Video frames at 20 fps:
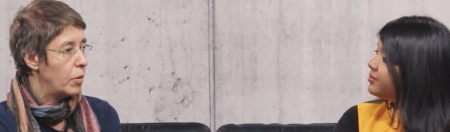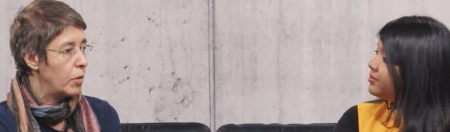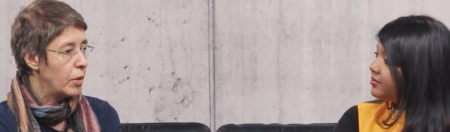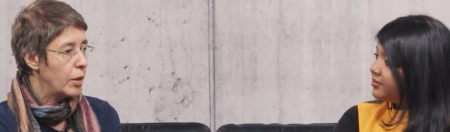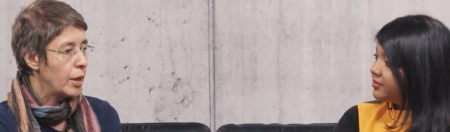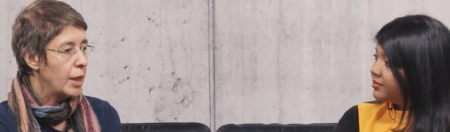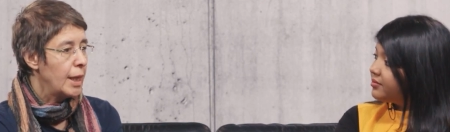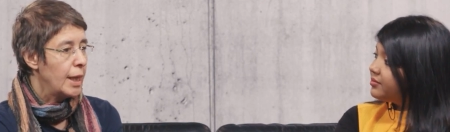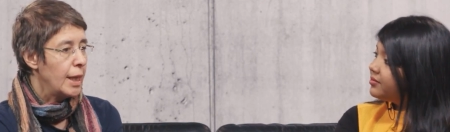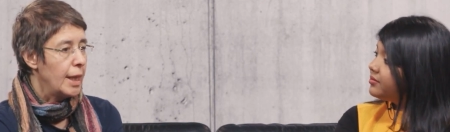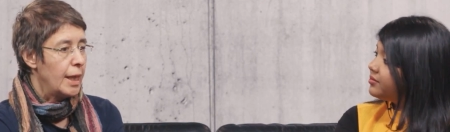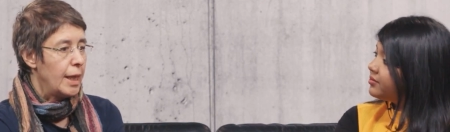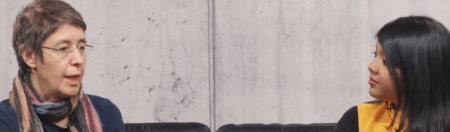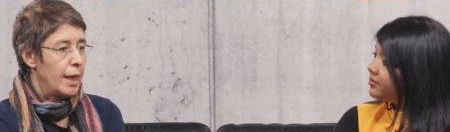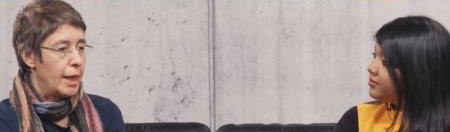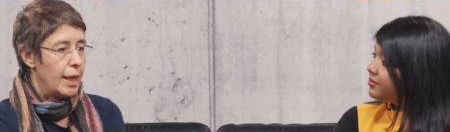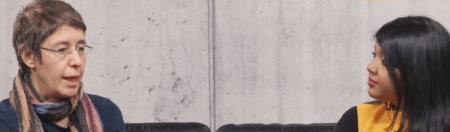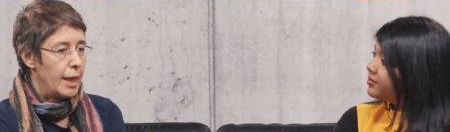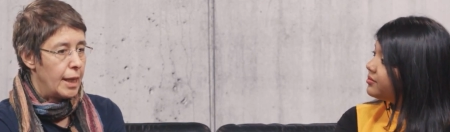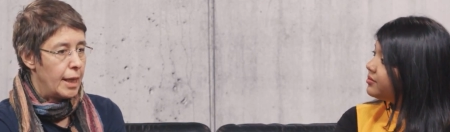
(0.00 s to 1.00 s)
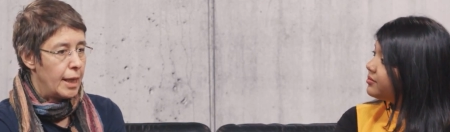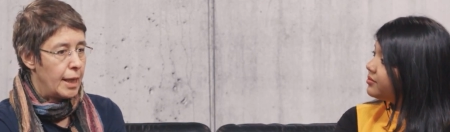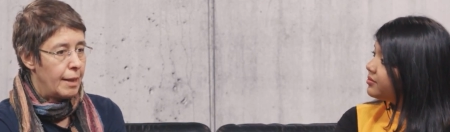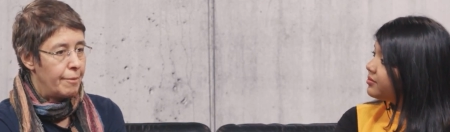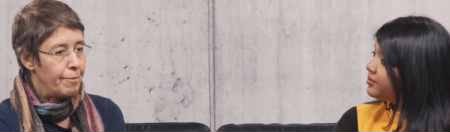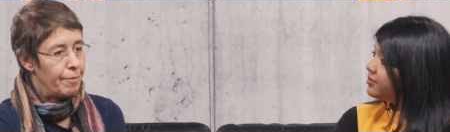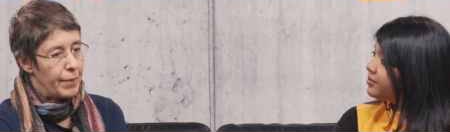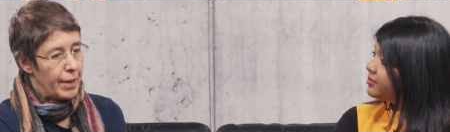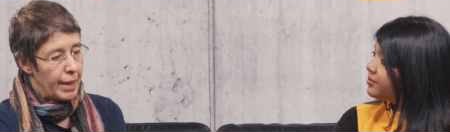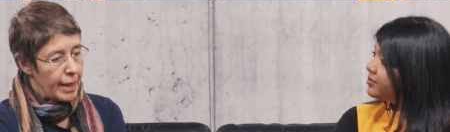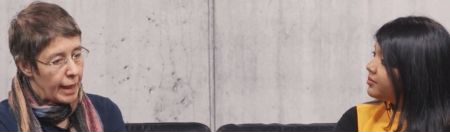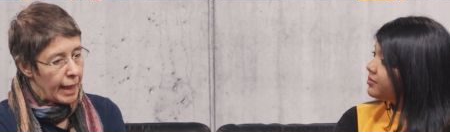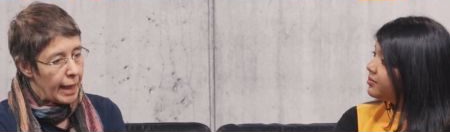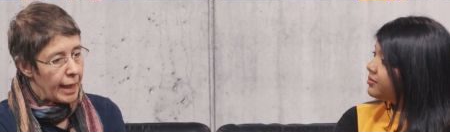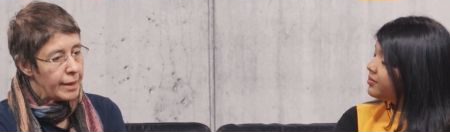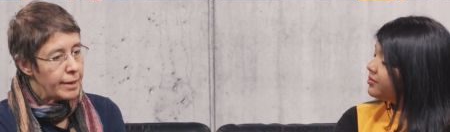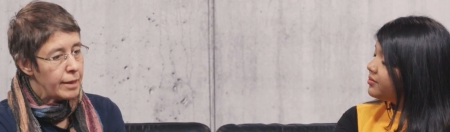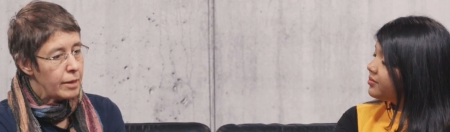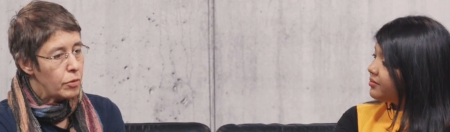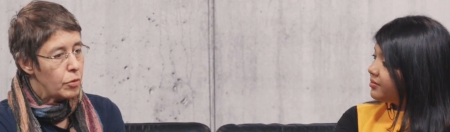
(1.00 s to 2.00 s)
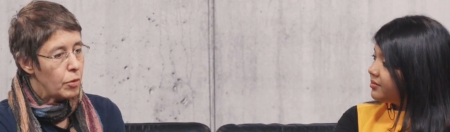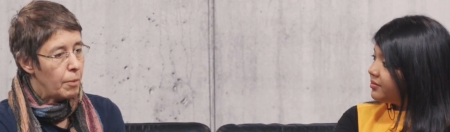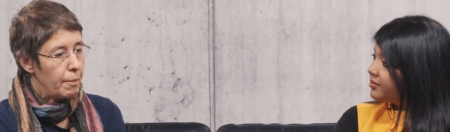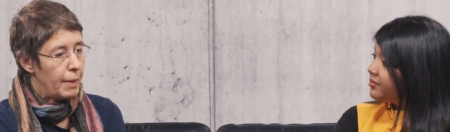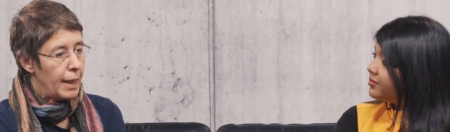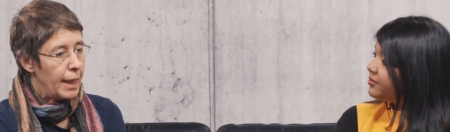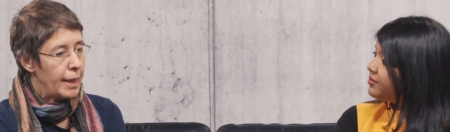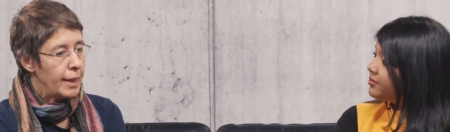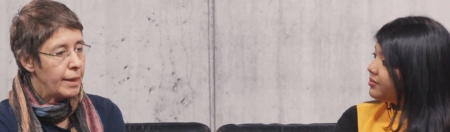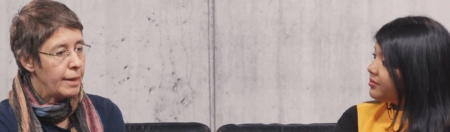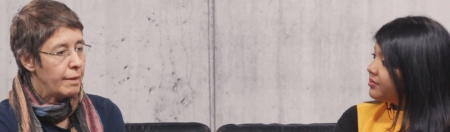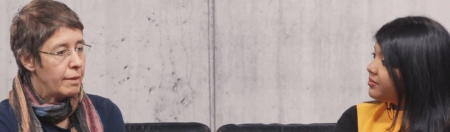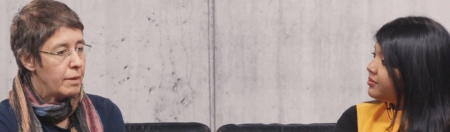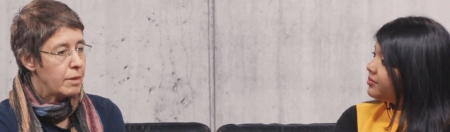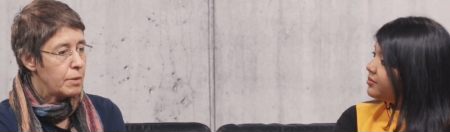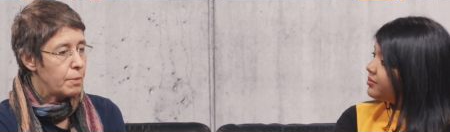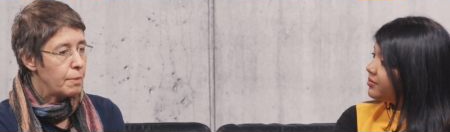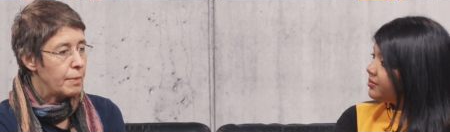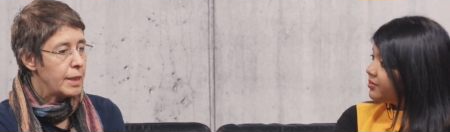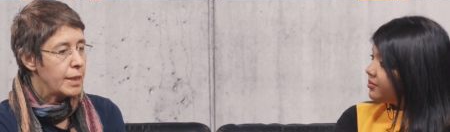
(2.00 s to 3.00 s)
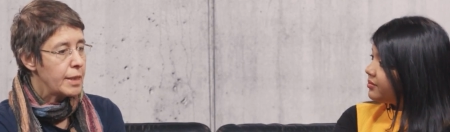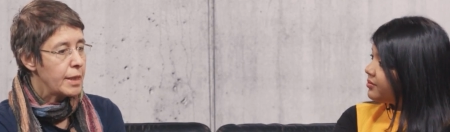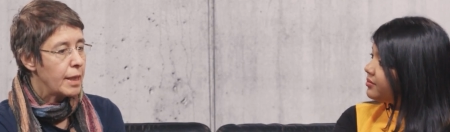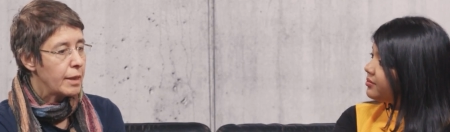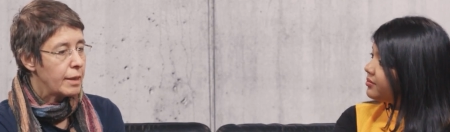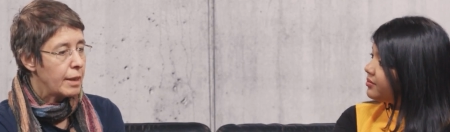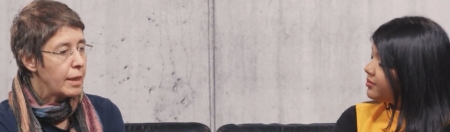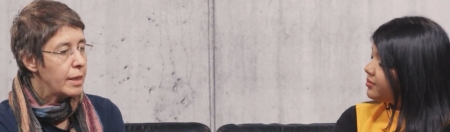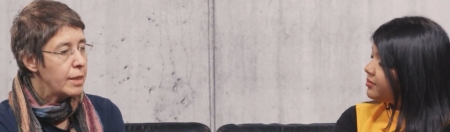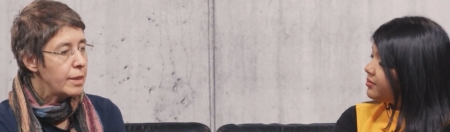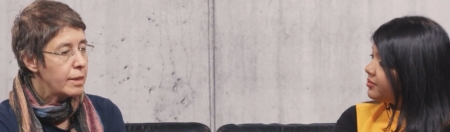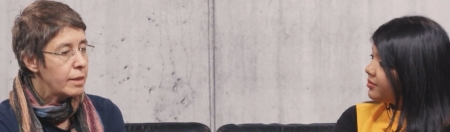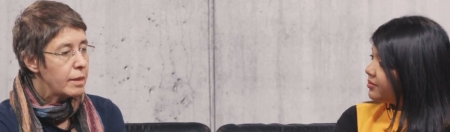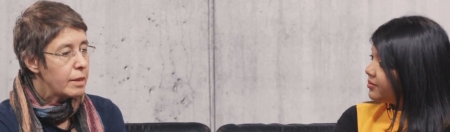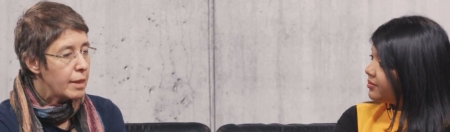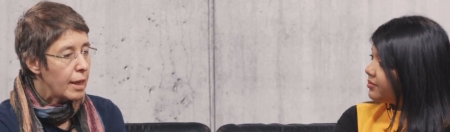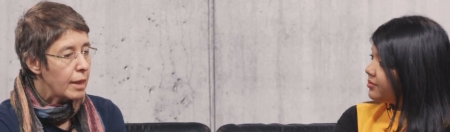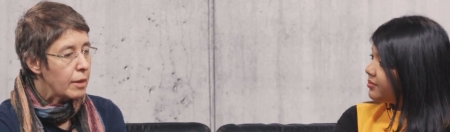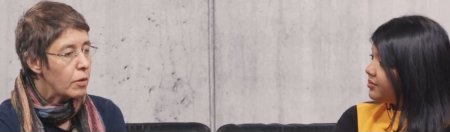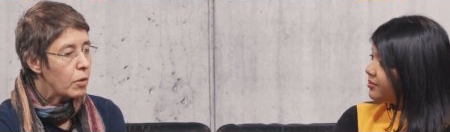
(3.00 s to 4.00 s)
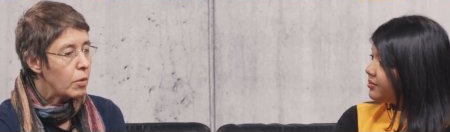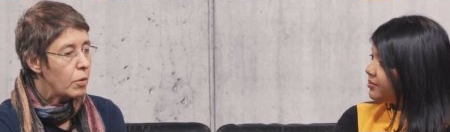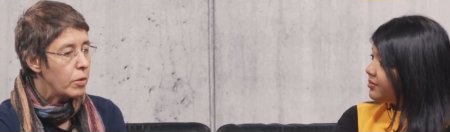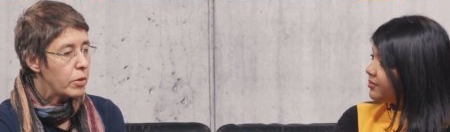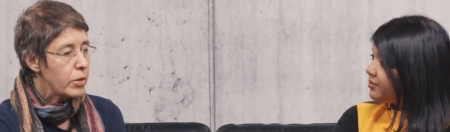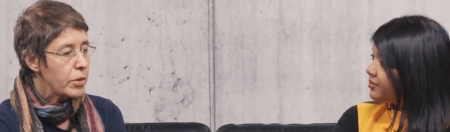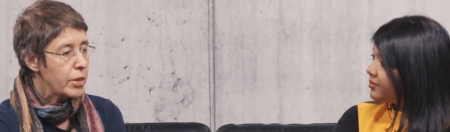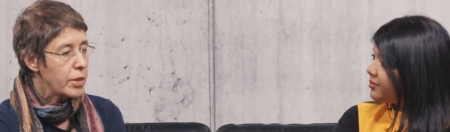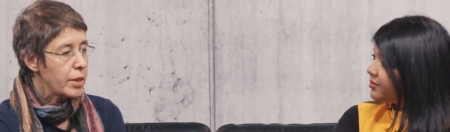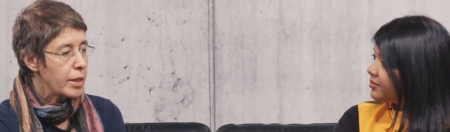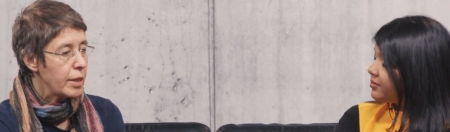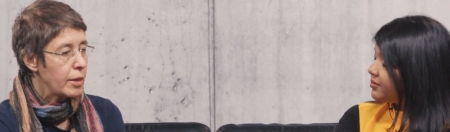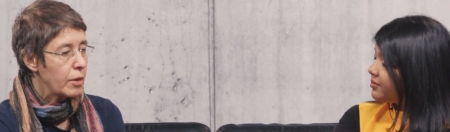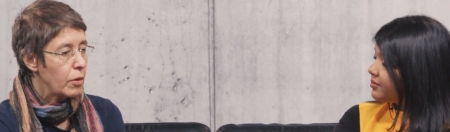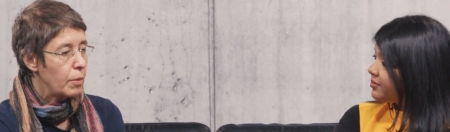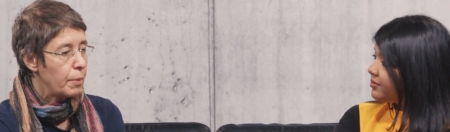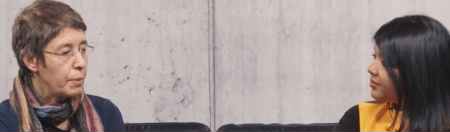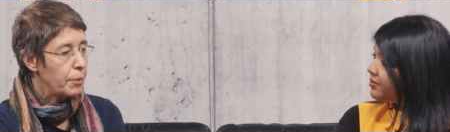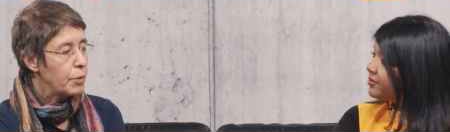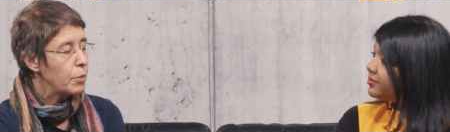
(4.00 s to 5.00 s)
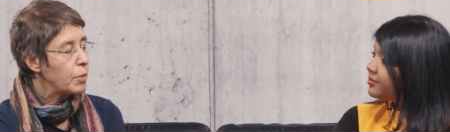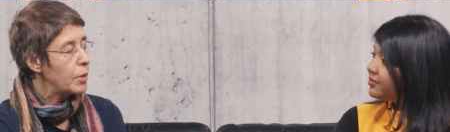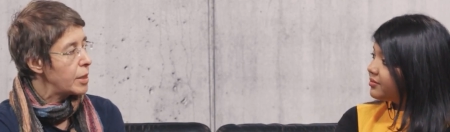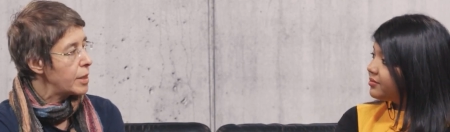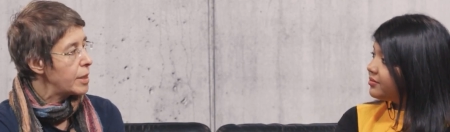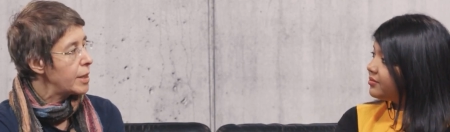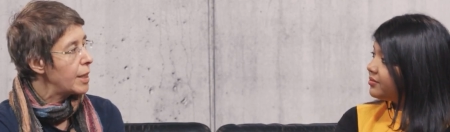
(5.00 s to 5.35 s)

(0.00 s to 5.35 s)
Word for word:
Speaker 1: or um, related domain this means at least 10 courses in computer